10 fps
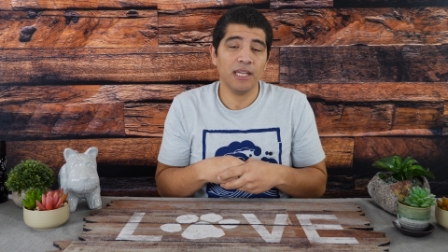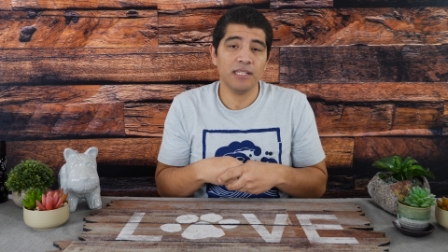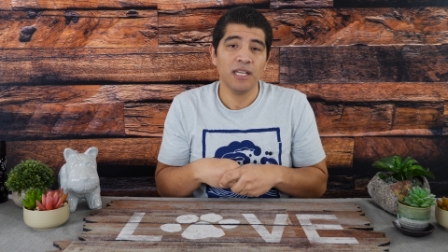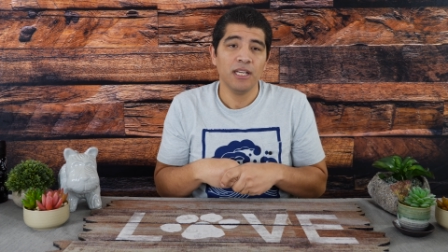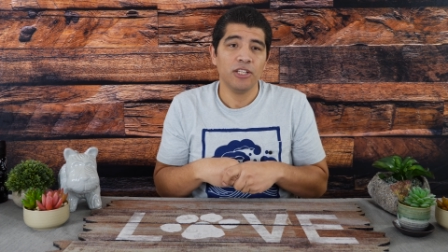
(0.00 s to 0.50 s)

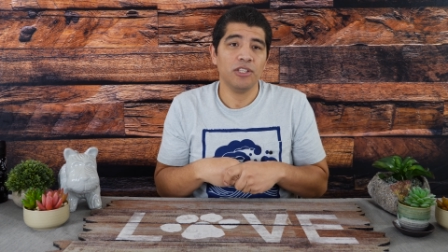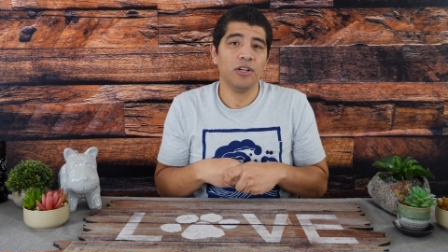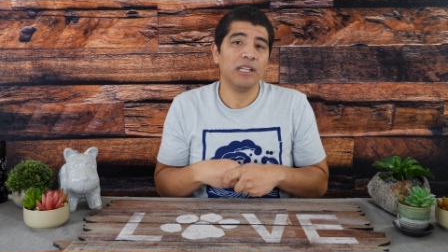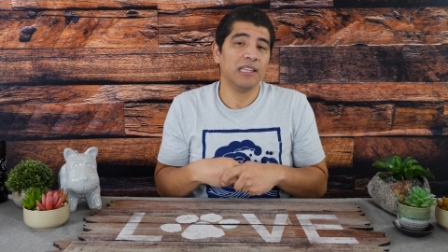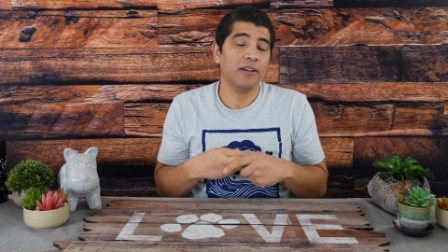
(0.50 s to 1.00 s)
And, you
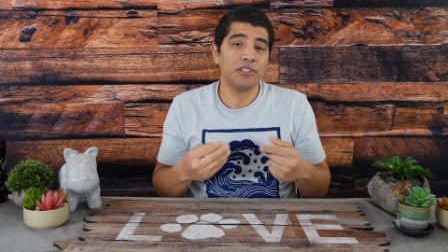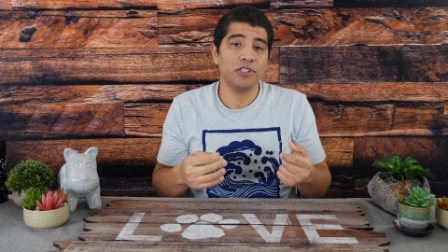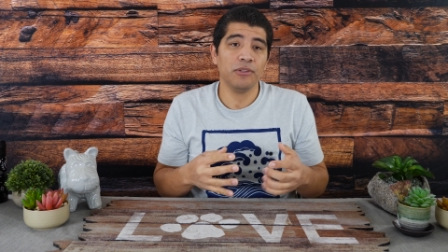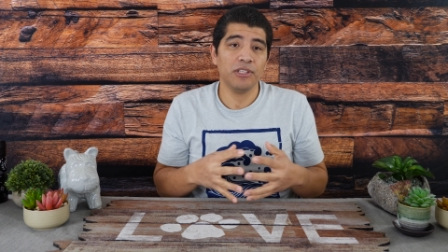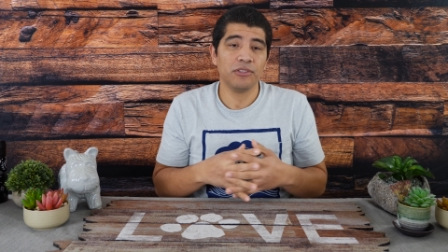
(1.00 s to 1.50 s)
know, I'd love
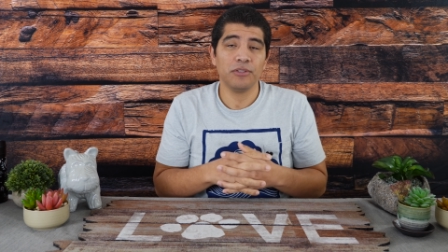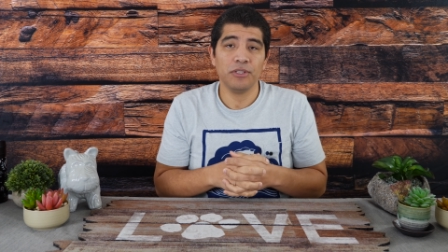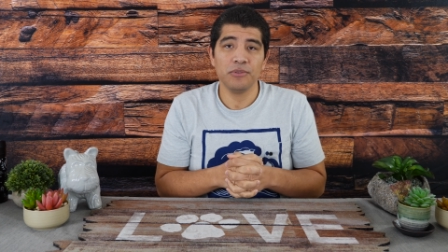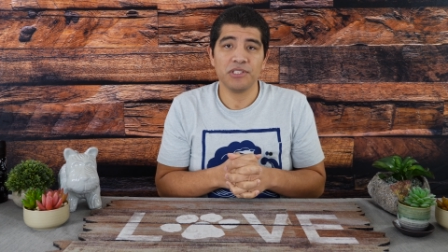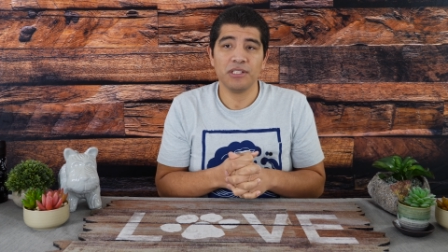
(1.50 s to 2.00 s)
to know that they're
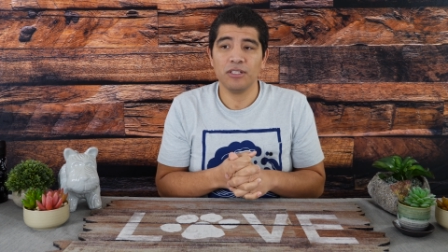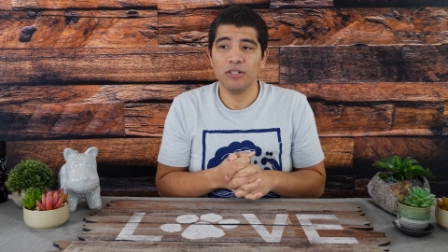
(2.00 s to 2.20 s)
using,